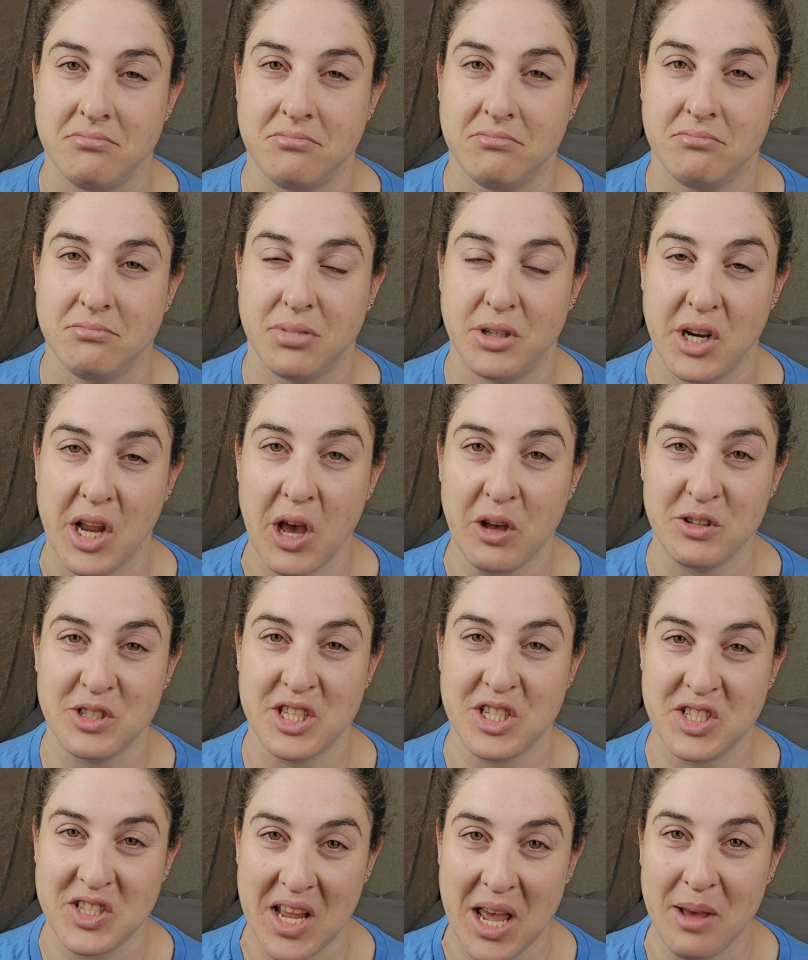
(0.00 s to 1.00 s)
pronounced the
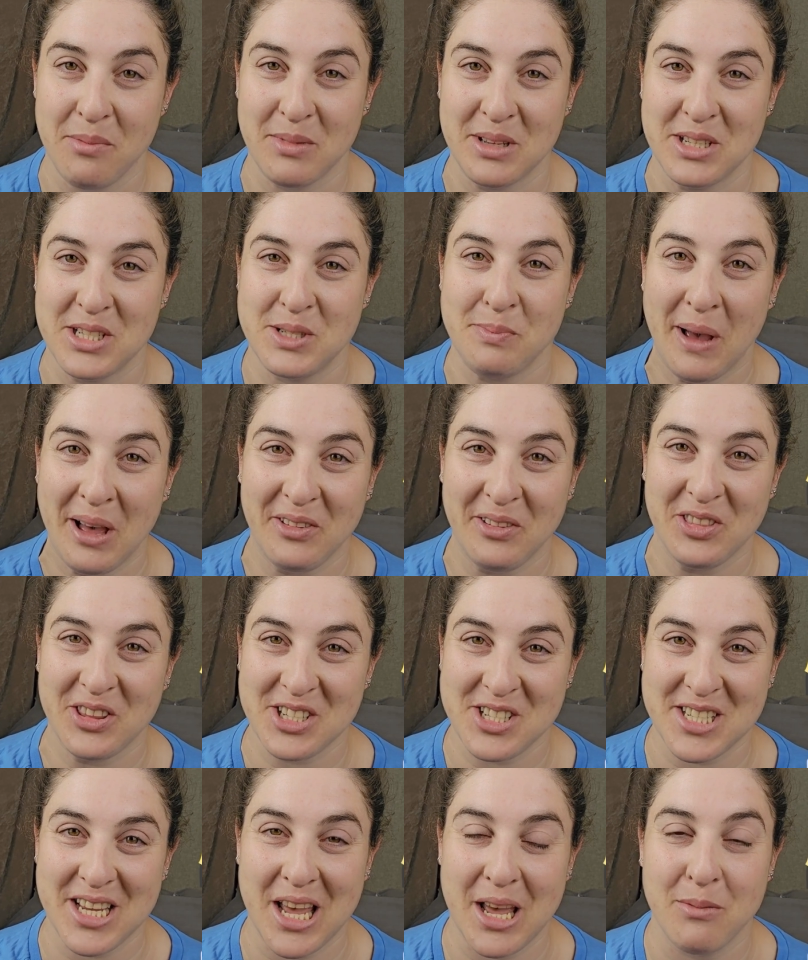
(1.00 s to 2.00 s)
same and spelled the
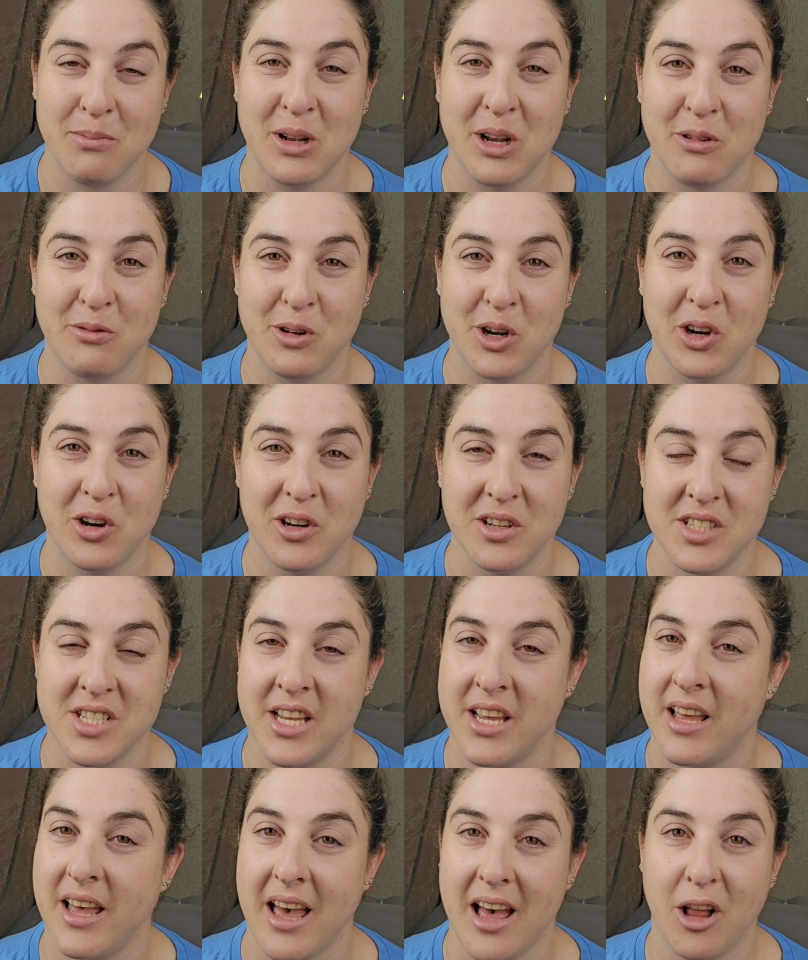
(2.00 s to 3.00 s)
same in Afrikaans,
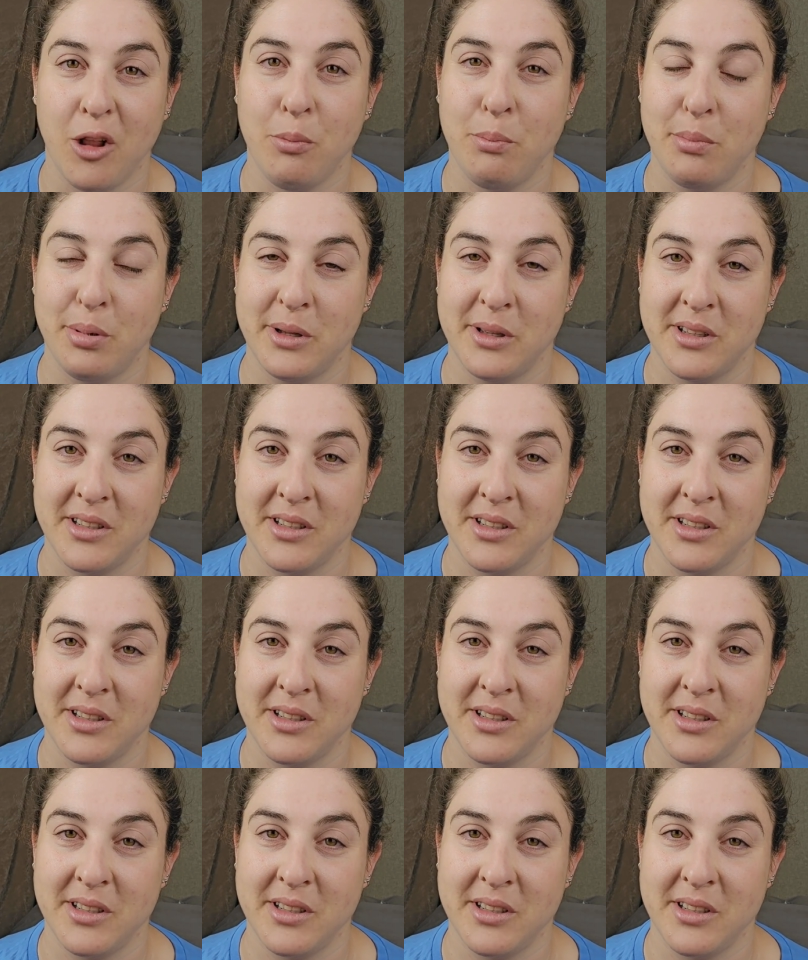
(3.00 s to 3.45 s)
help.